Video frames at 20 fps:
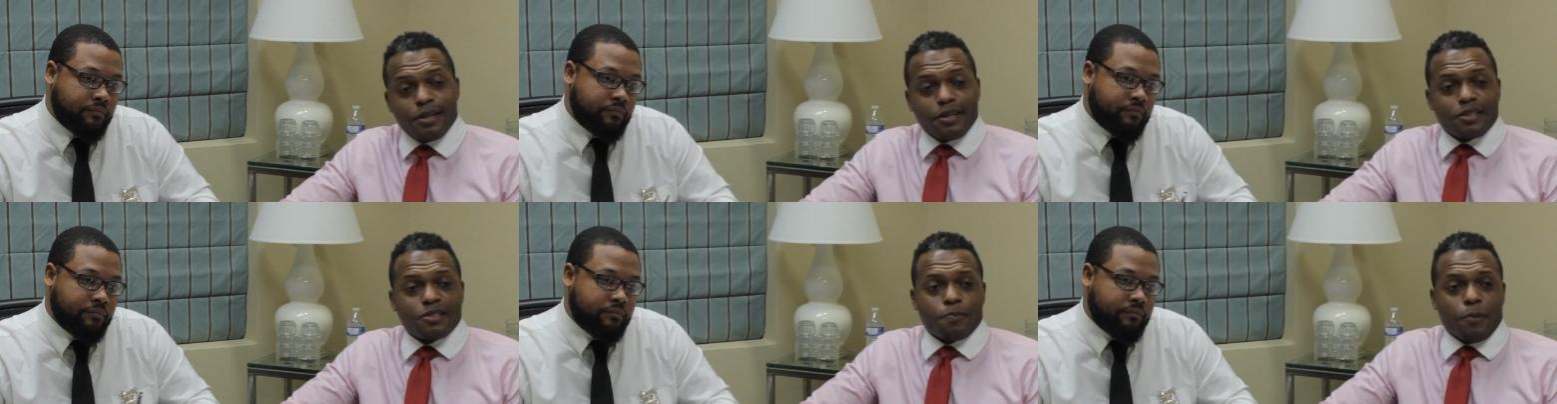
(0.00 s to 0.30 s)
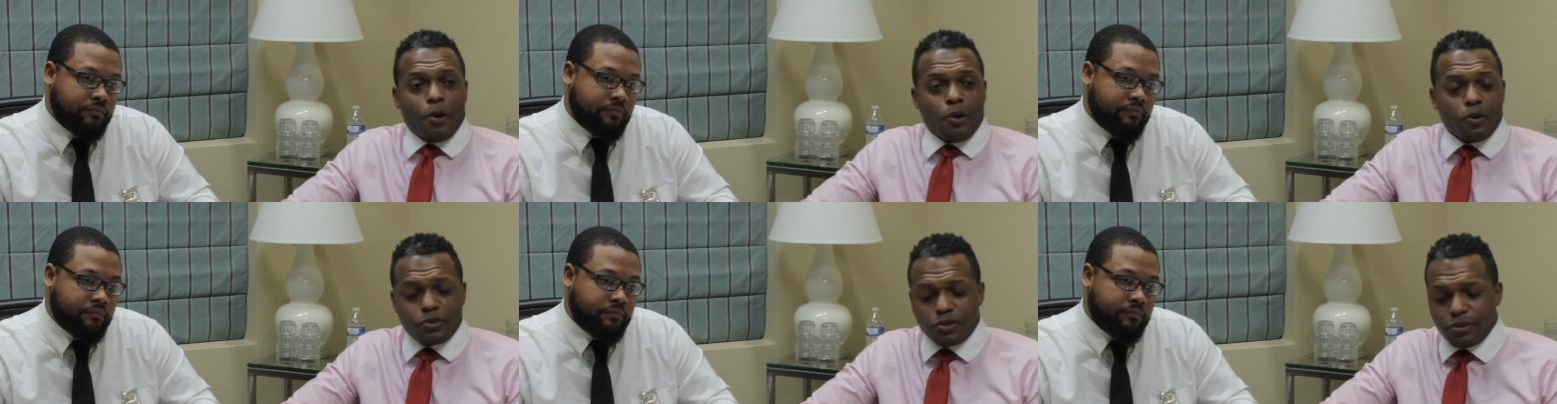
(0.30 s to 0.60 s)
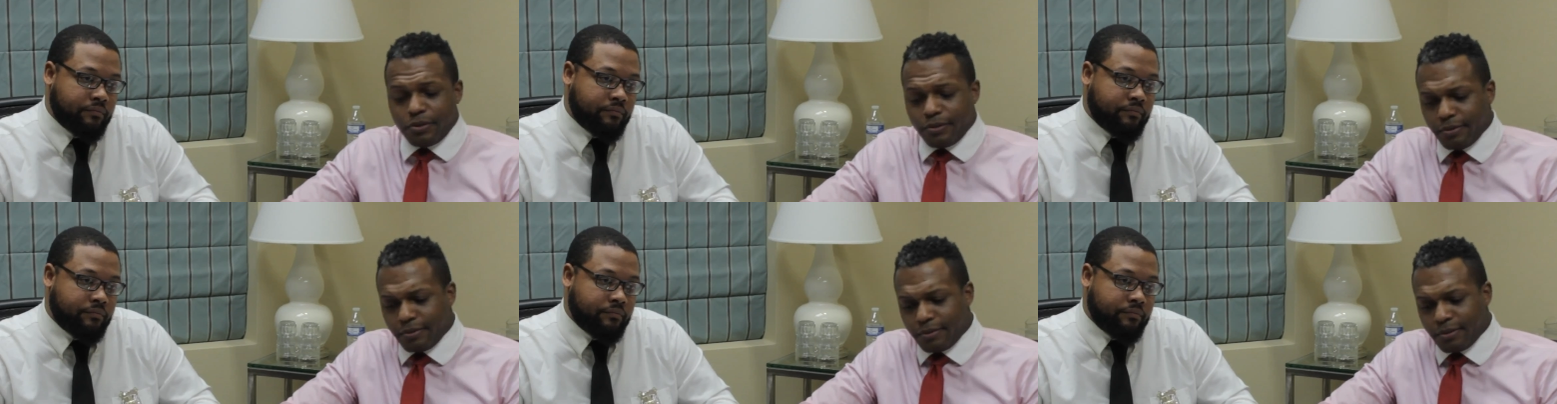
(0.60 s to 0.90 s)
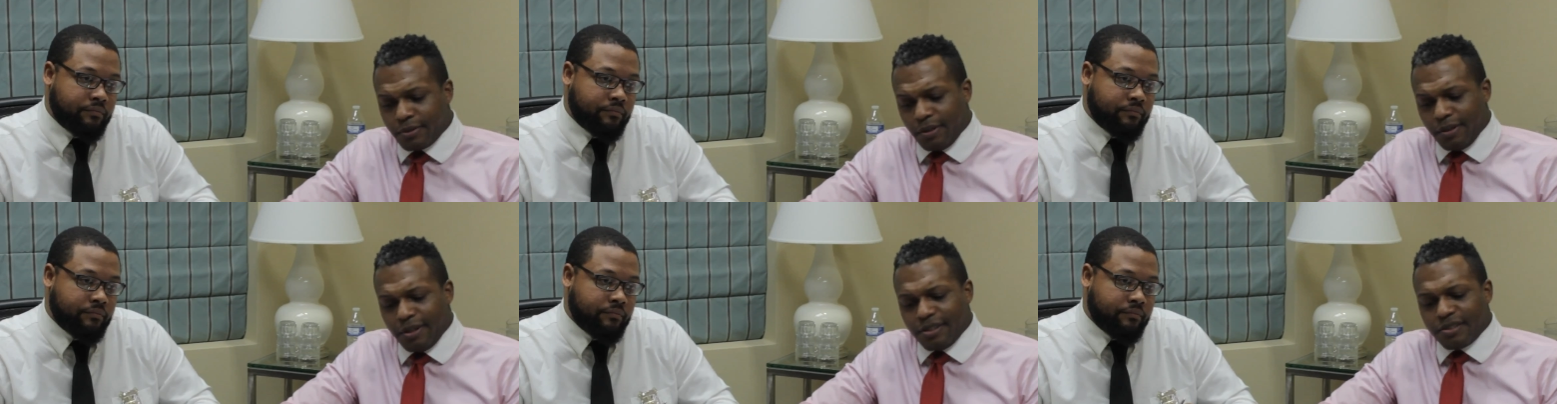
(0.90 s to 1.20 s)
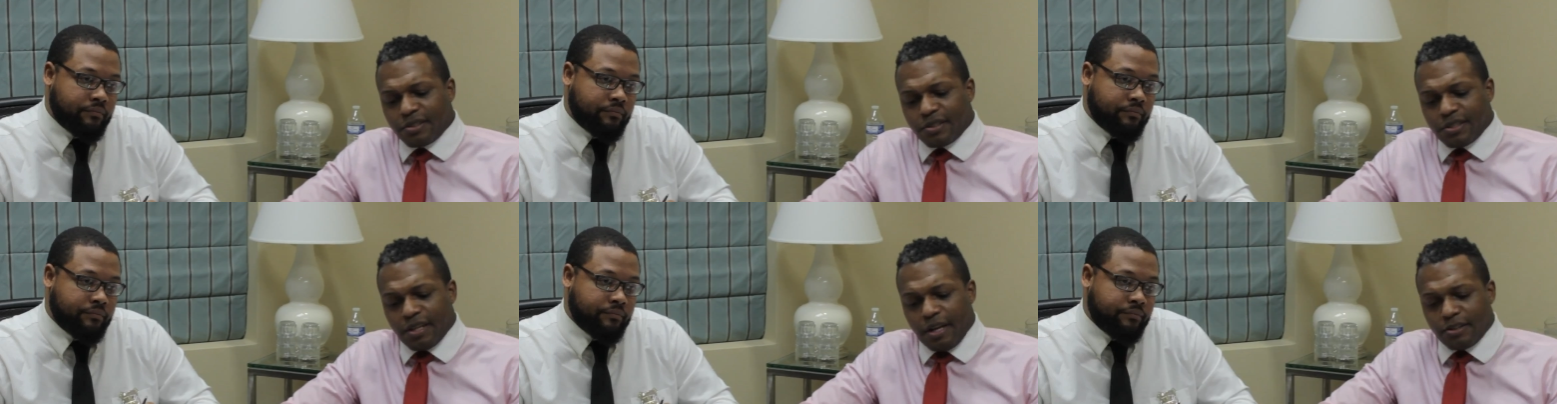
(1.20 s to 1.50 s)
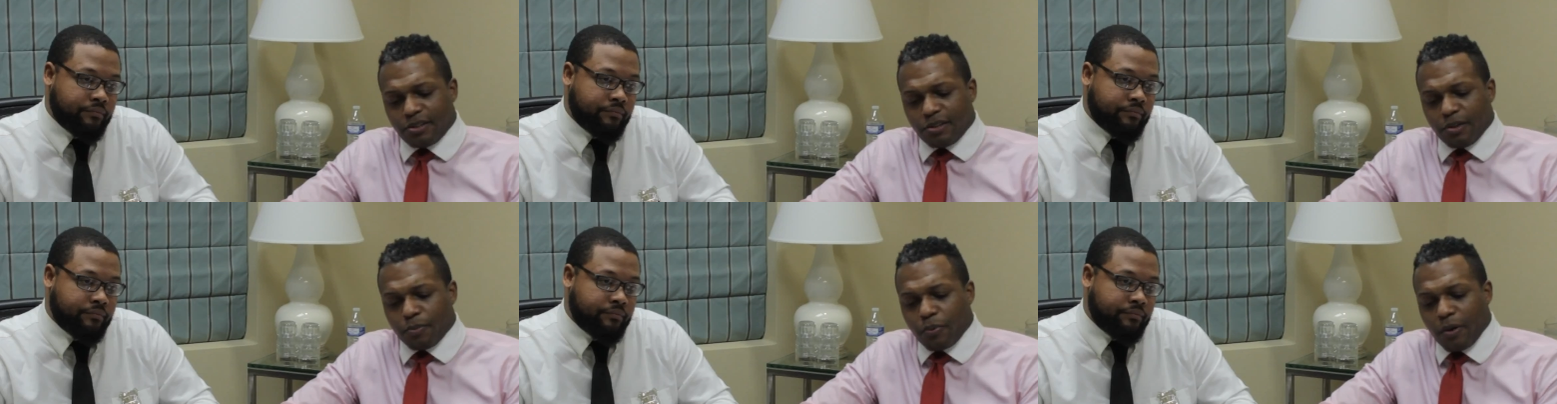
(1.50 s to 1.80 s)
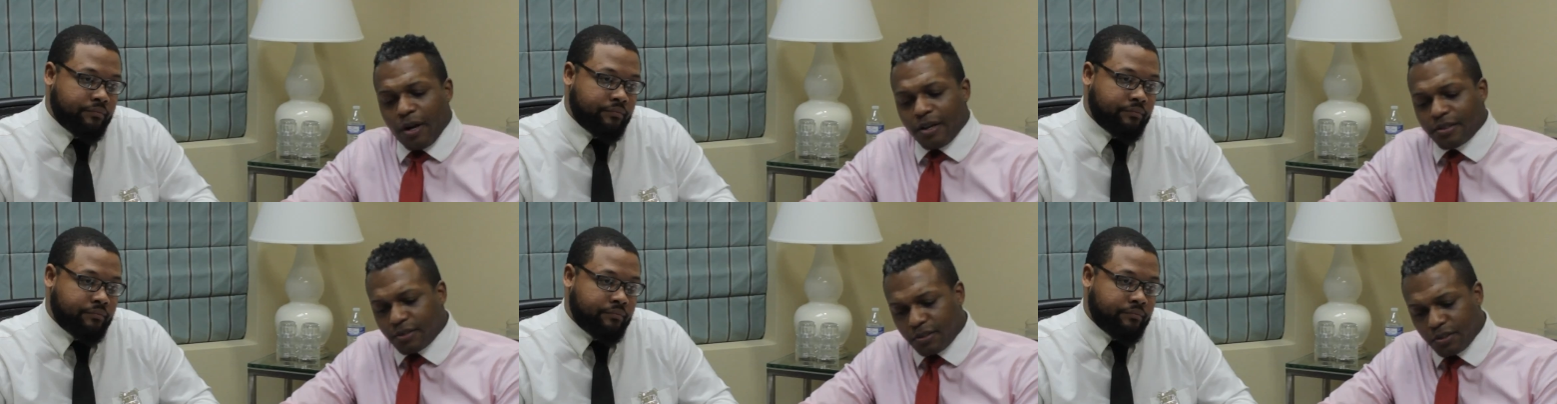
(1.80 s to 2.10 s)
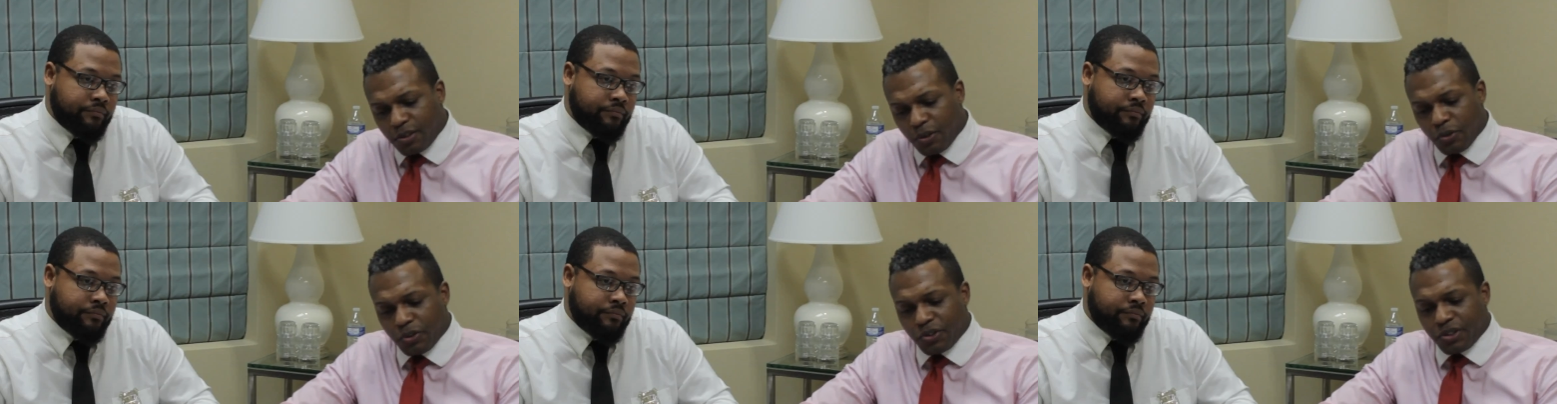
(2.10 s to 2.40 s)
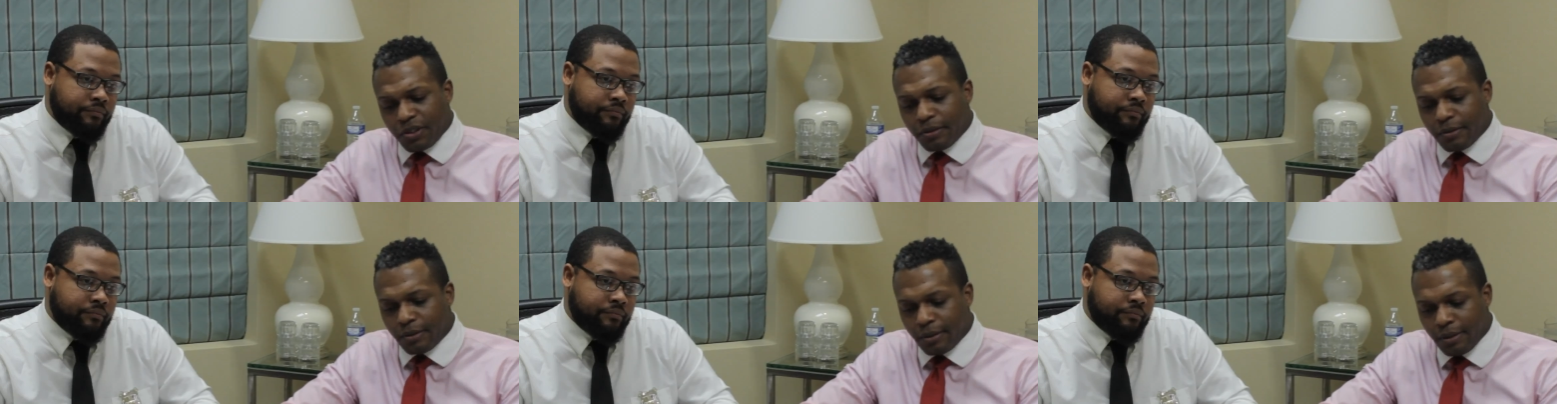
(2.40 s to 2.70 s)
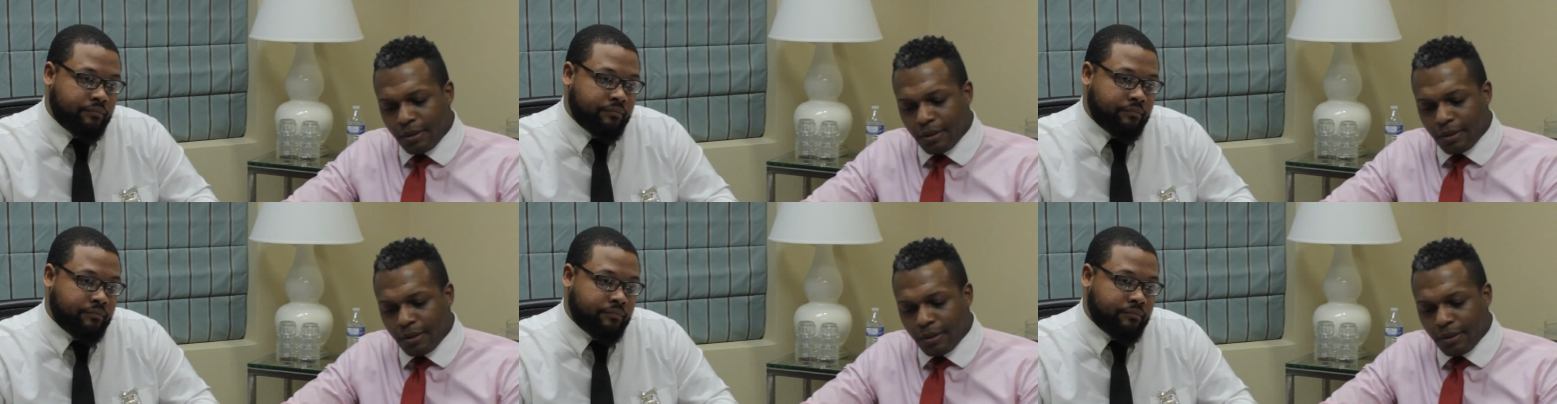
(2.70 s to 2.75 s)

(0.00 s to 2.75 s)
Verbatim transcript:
Speaker 1: exposure, solicitation of prostitution,